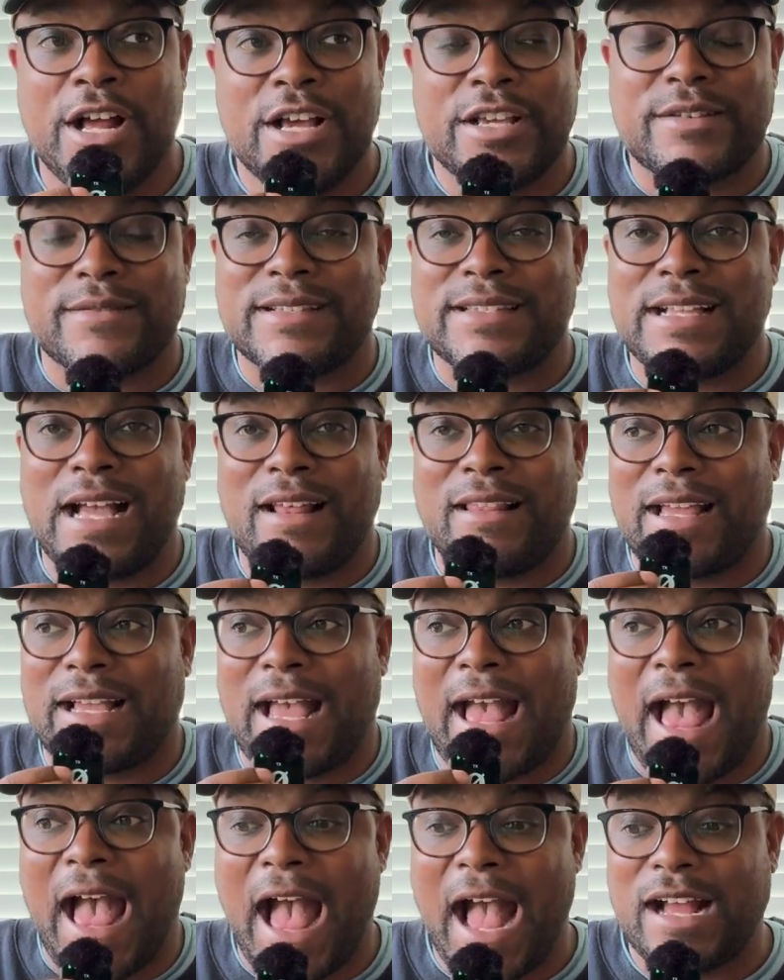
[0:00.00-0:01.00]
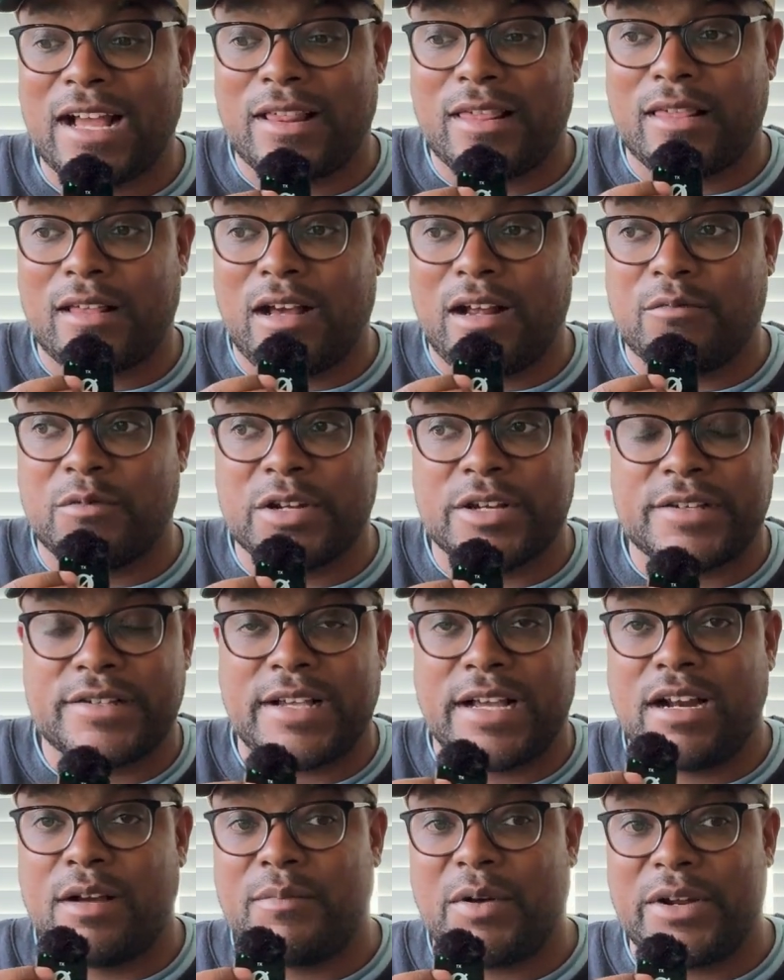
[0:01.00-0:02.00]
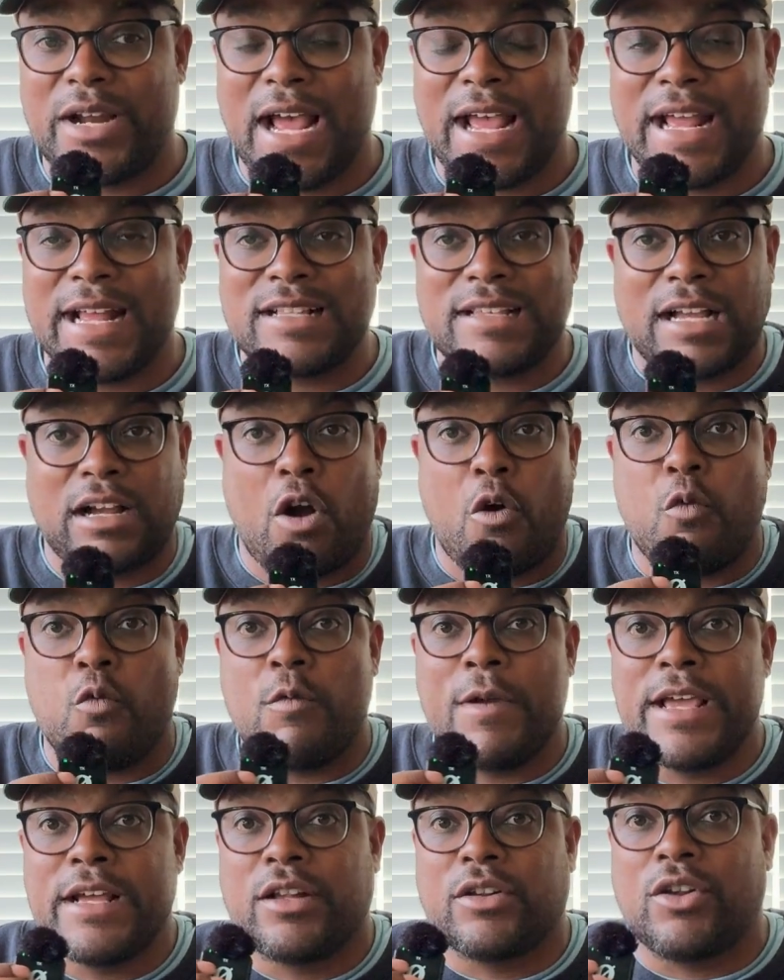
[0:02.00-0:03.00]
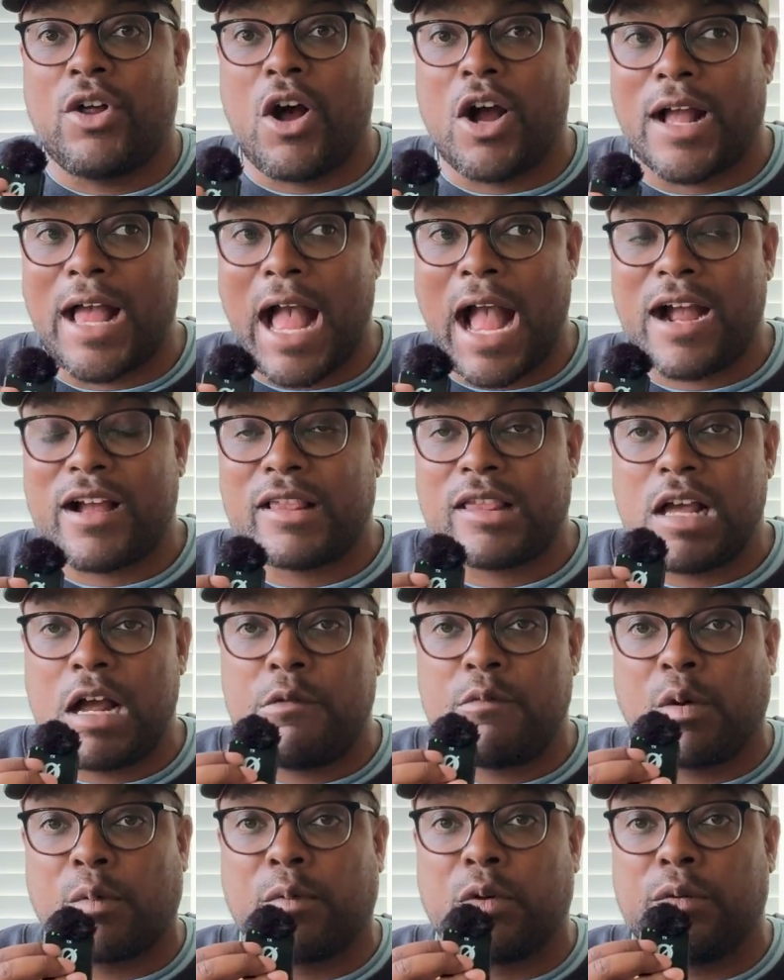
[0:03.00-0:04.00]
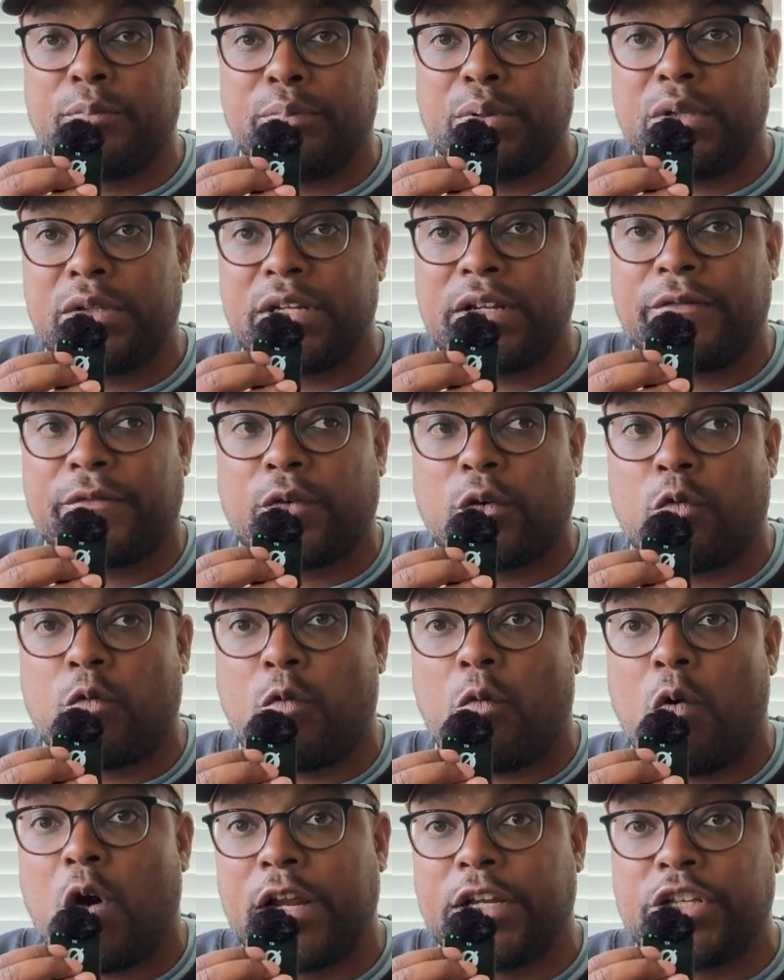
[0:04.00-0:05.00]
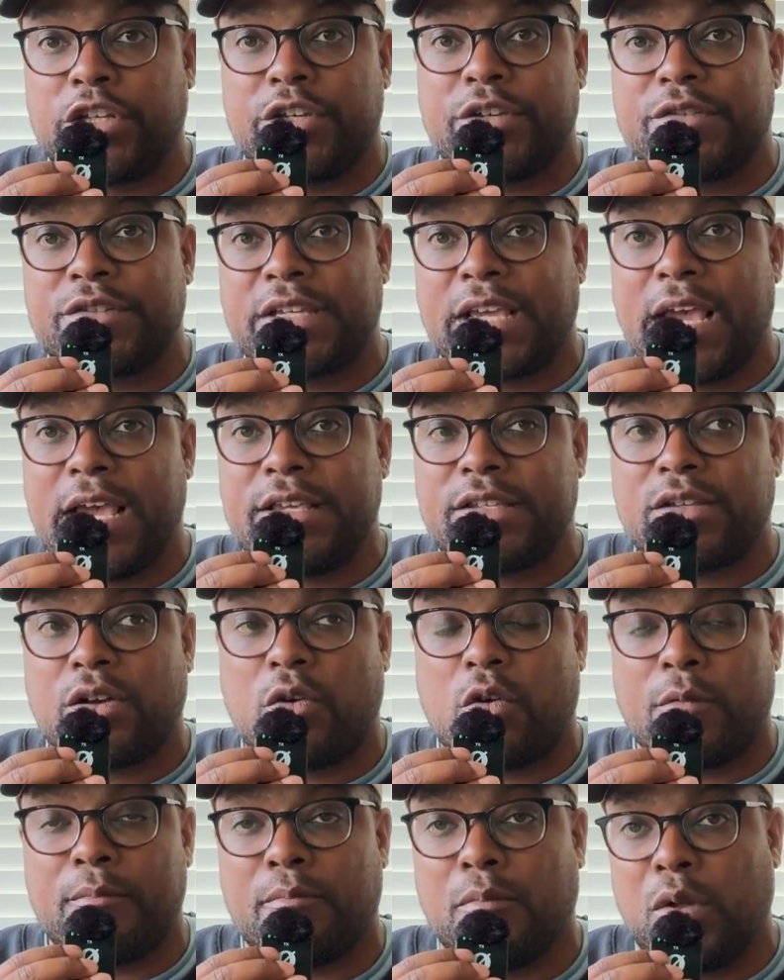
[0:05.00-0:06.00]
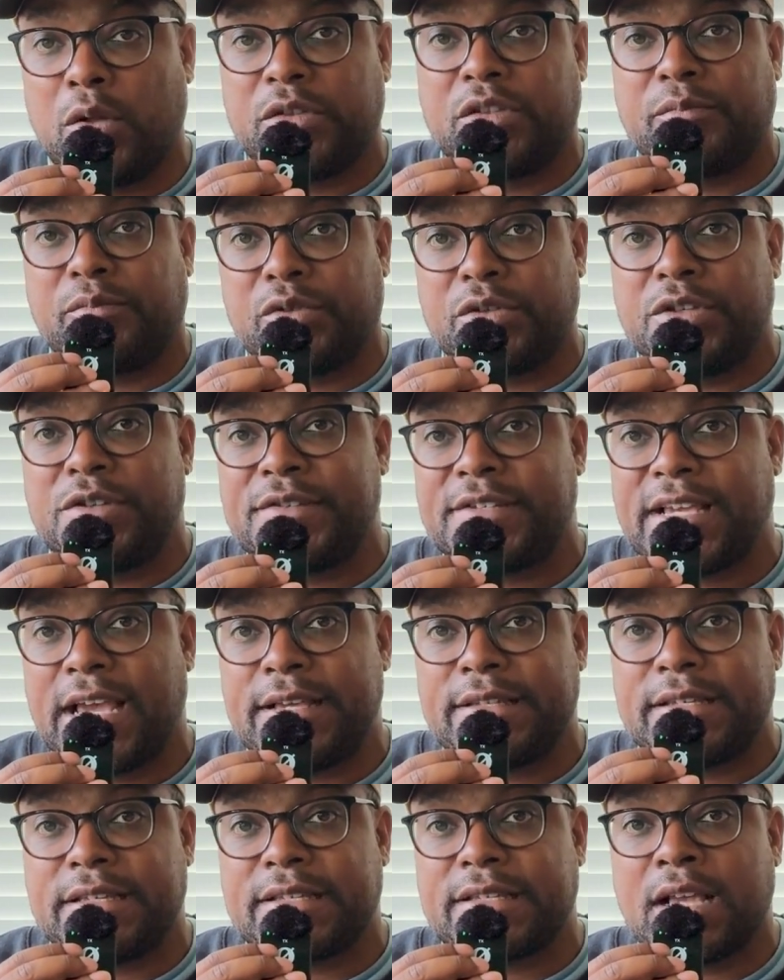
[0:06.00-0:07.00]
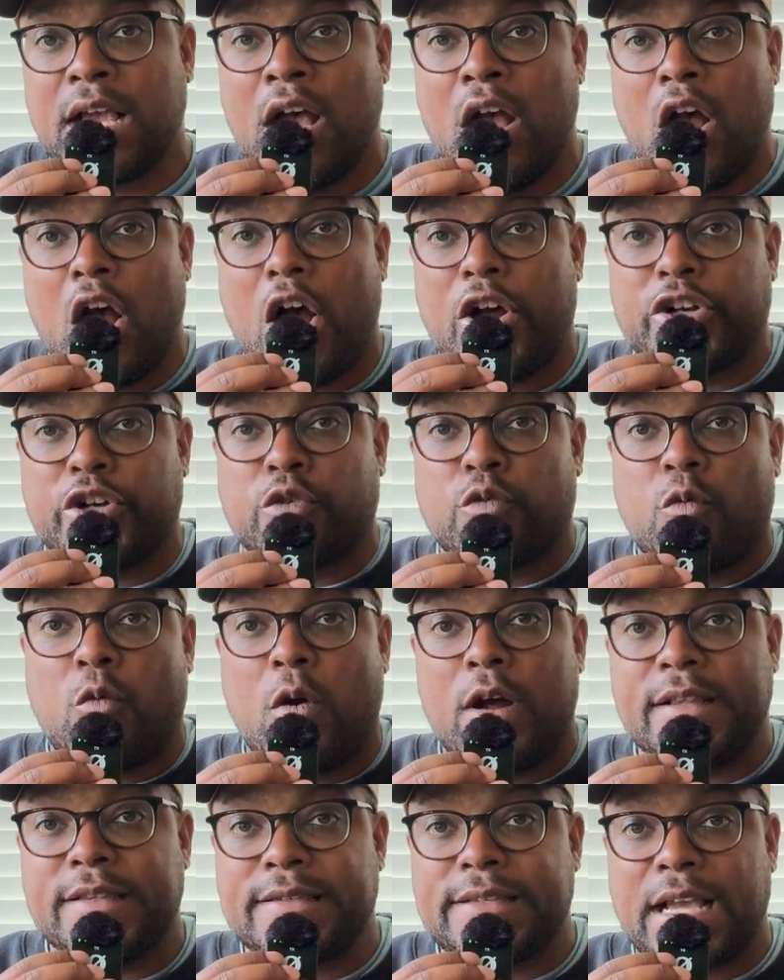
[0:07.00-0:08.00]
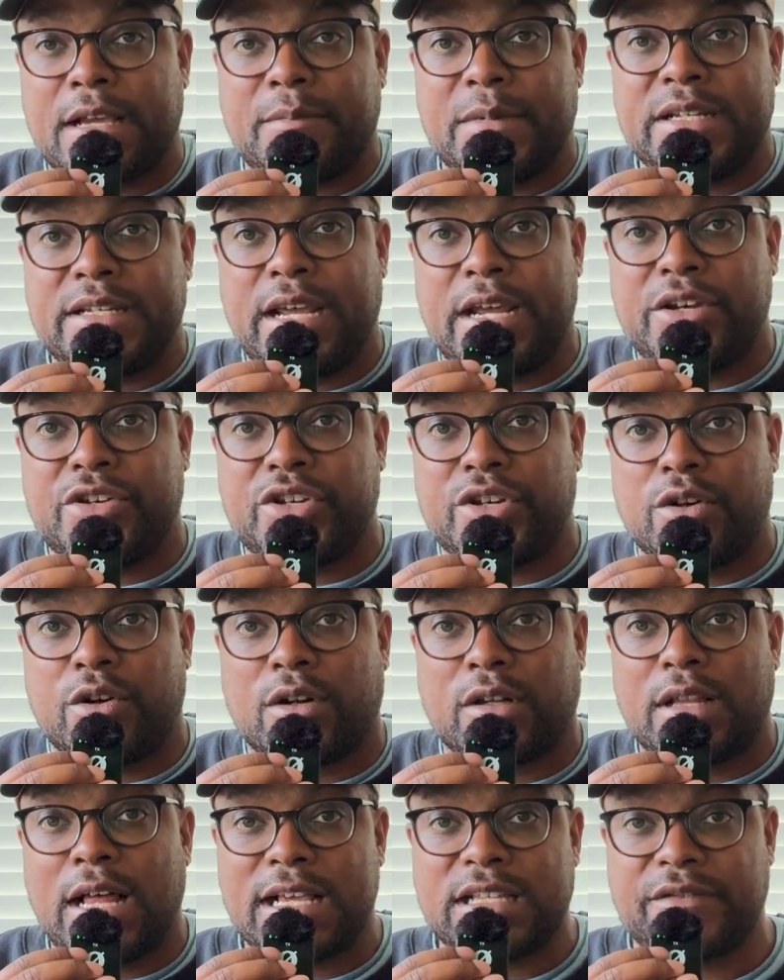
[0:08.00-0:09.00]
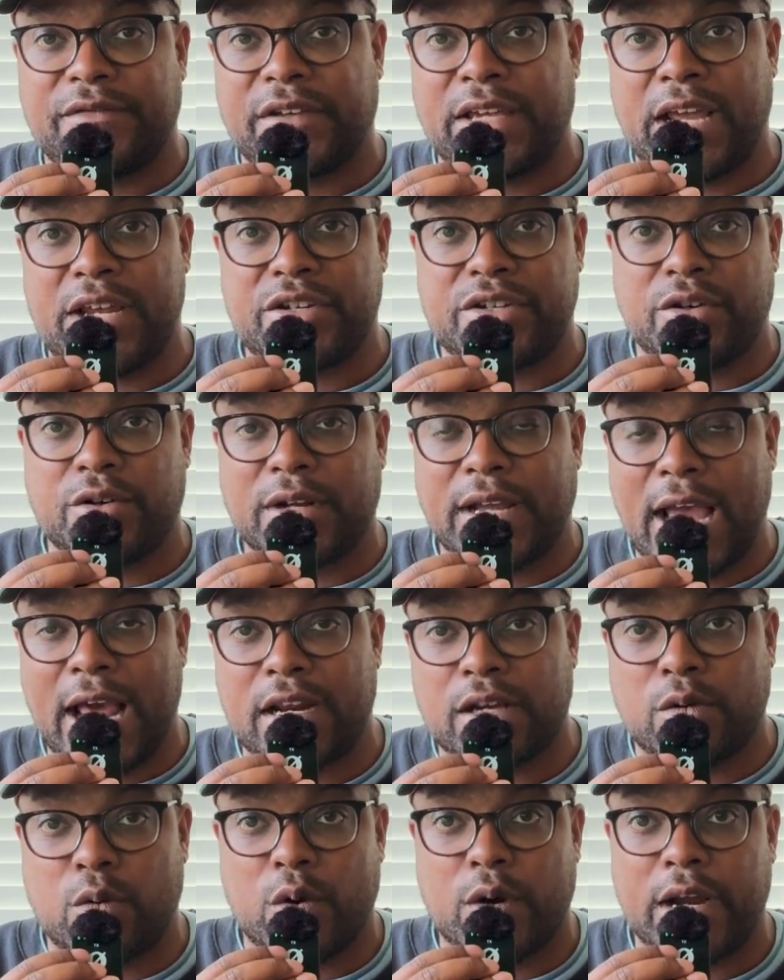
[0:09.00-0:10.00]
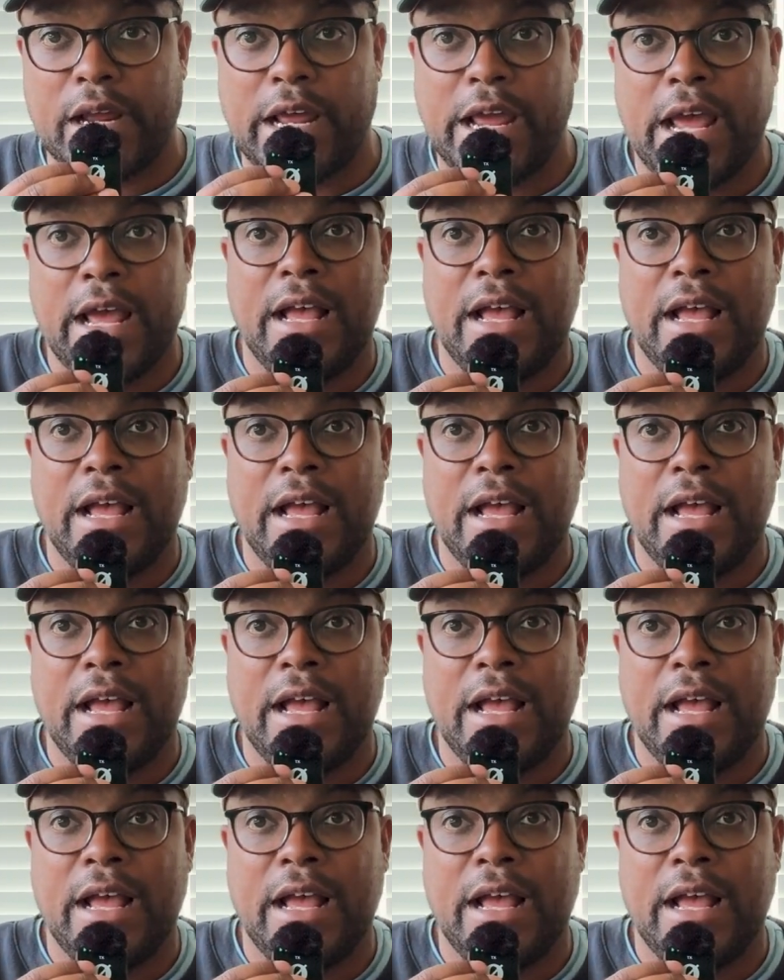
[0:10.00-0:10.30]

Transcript: So it's not like a hackathon where you're staying up all night. It's like a week-long hackathon where we're building for one use case or multiple use cases under one segmentation or classification or category.